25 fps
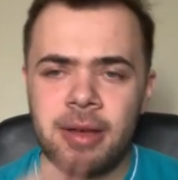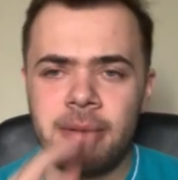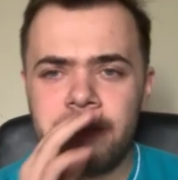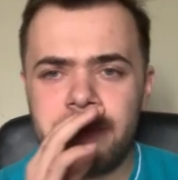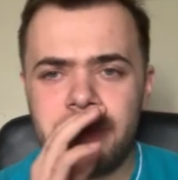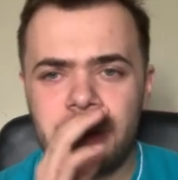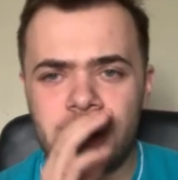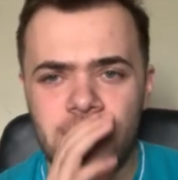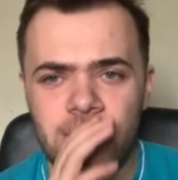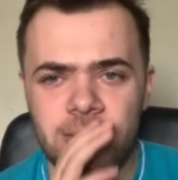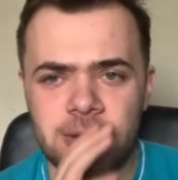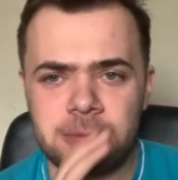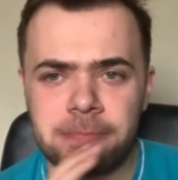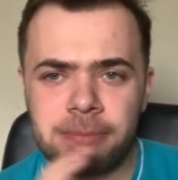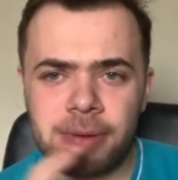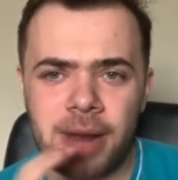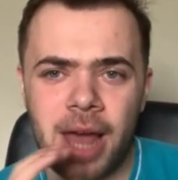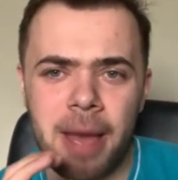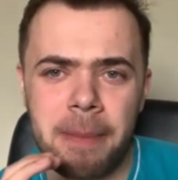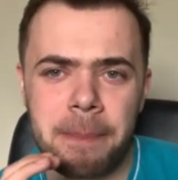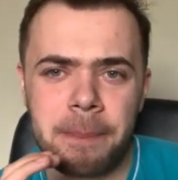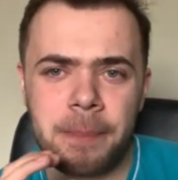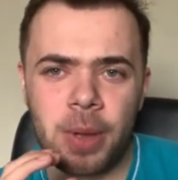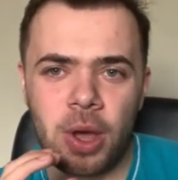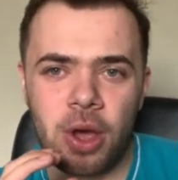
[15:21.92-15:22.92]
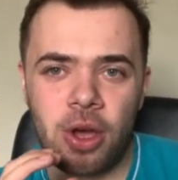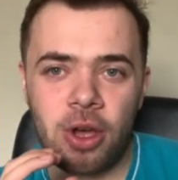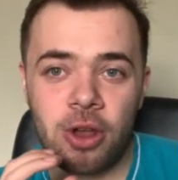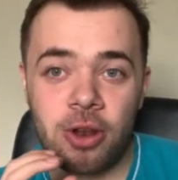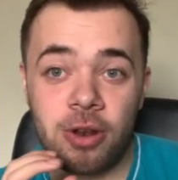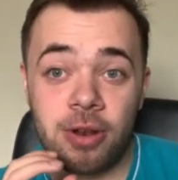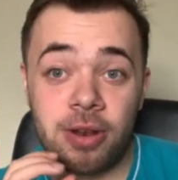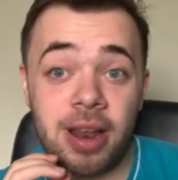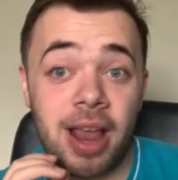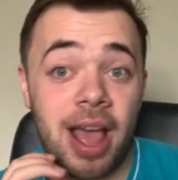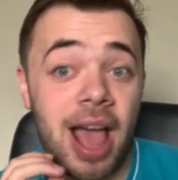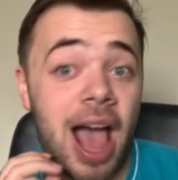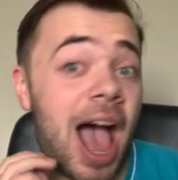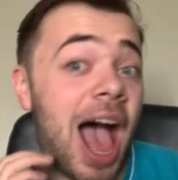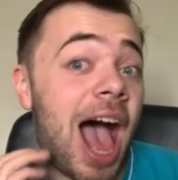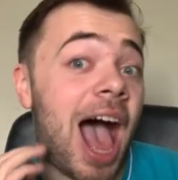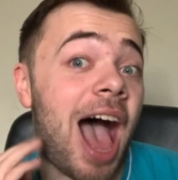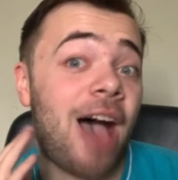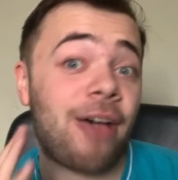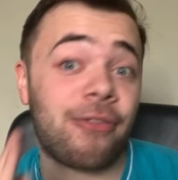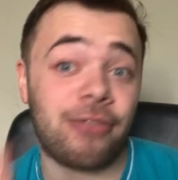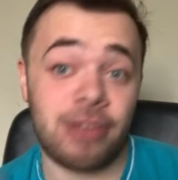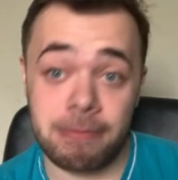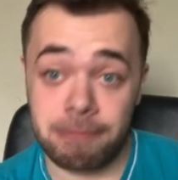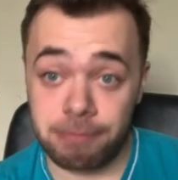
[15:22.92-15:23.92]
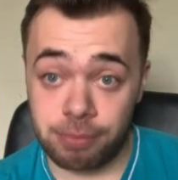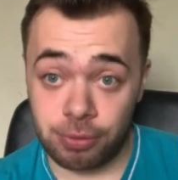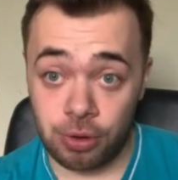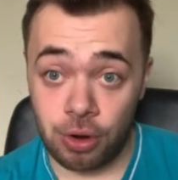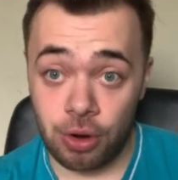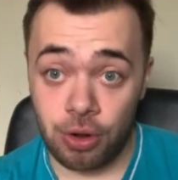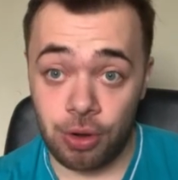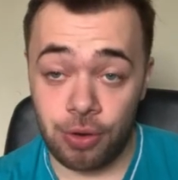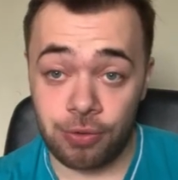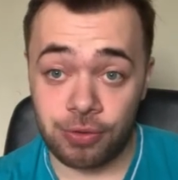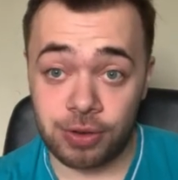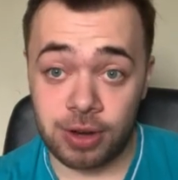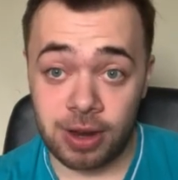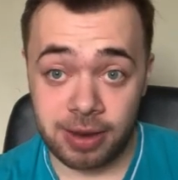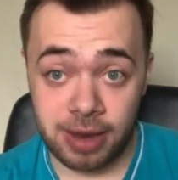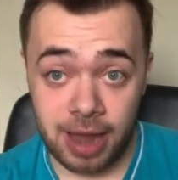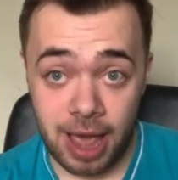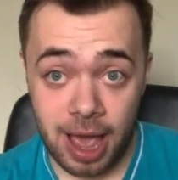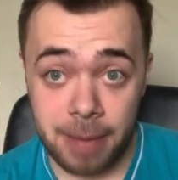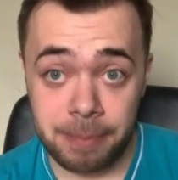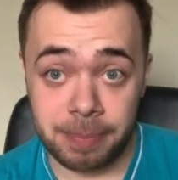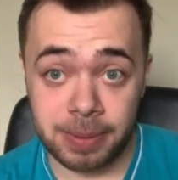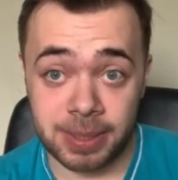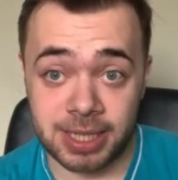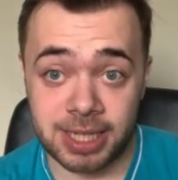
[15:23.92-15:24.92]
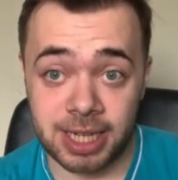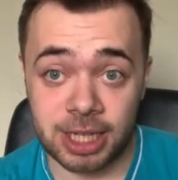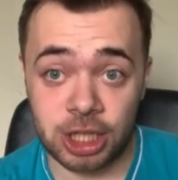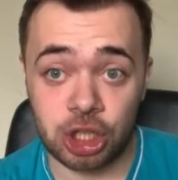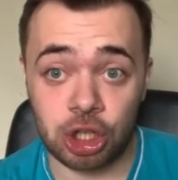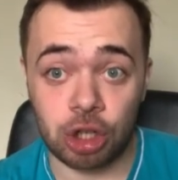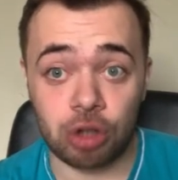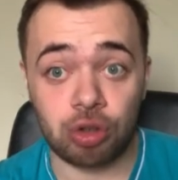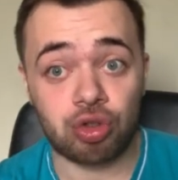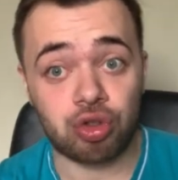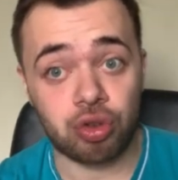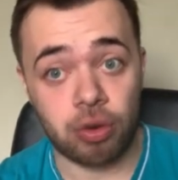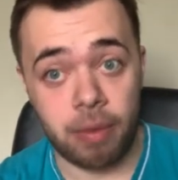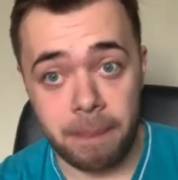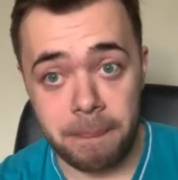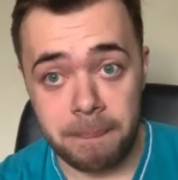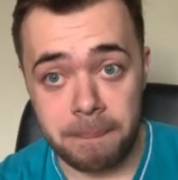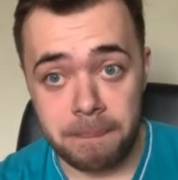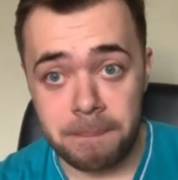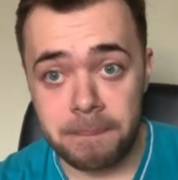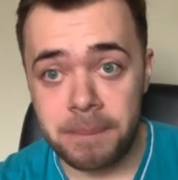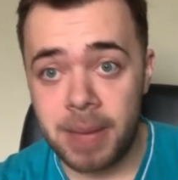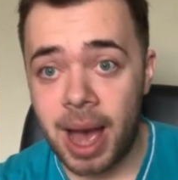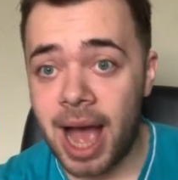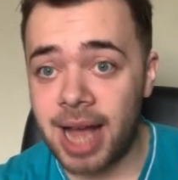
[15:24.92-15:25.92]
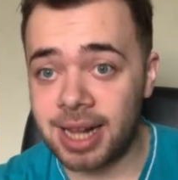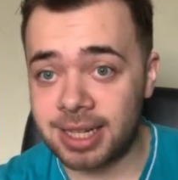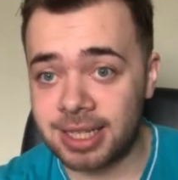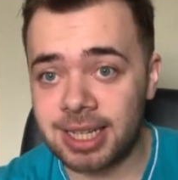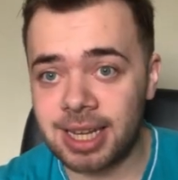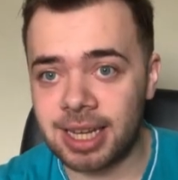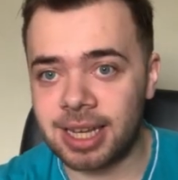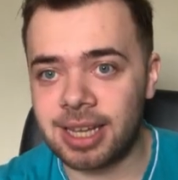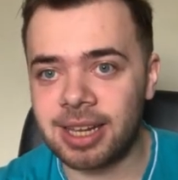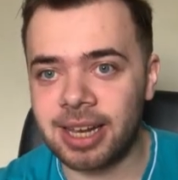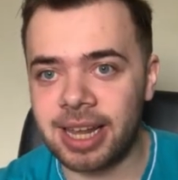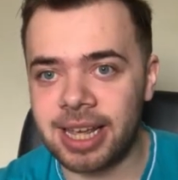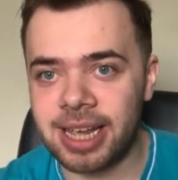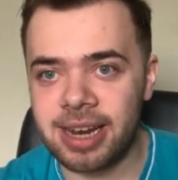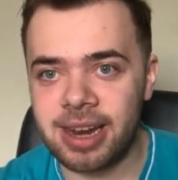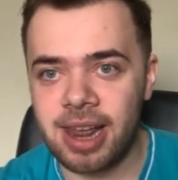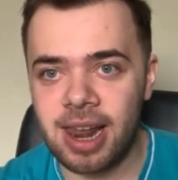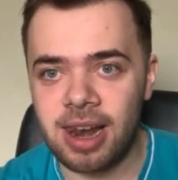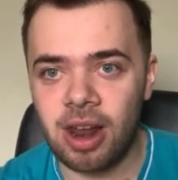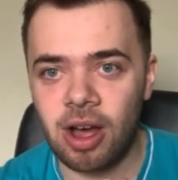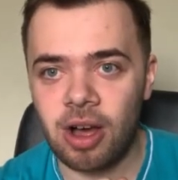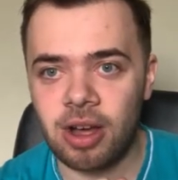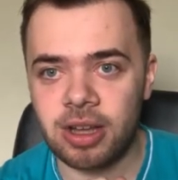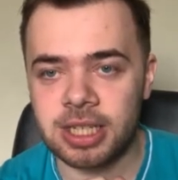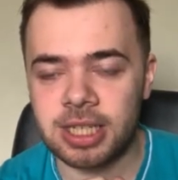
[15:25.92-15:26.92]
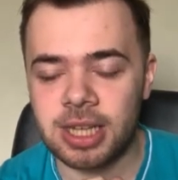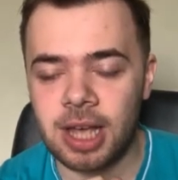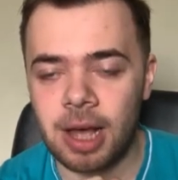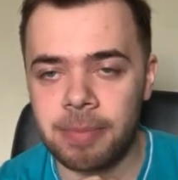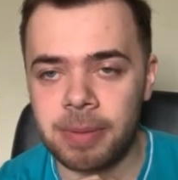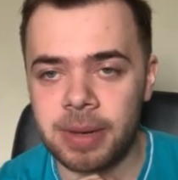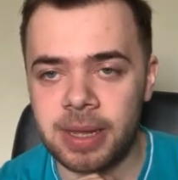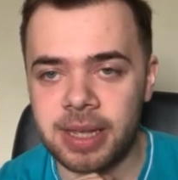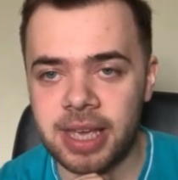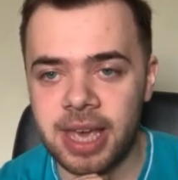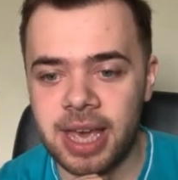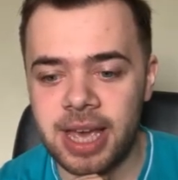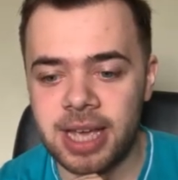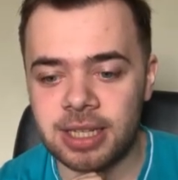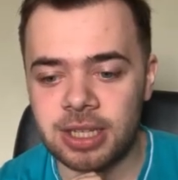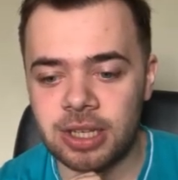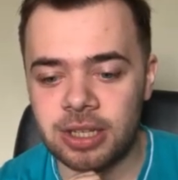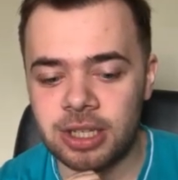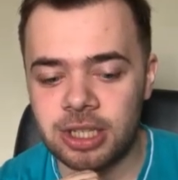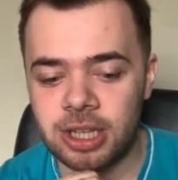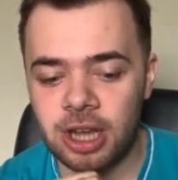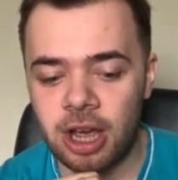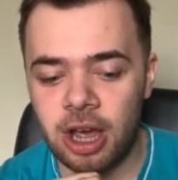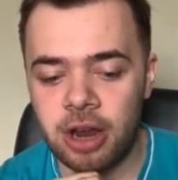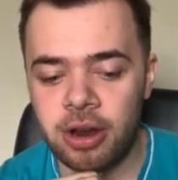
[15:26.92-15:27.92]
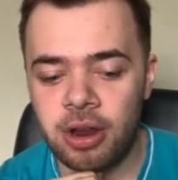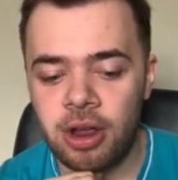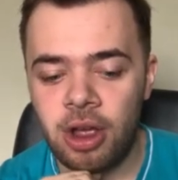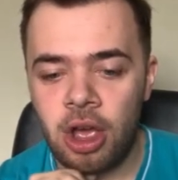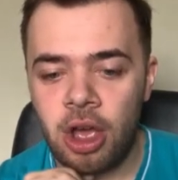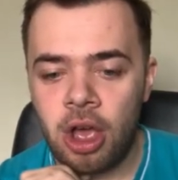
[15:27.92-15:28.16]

Because Blackburn have improved their position dramatically in the last couple of years or so.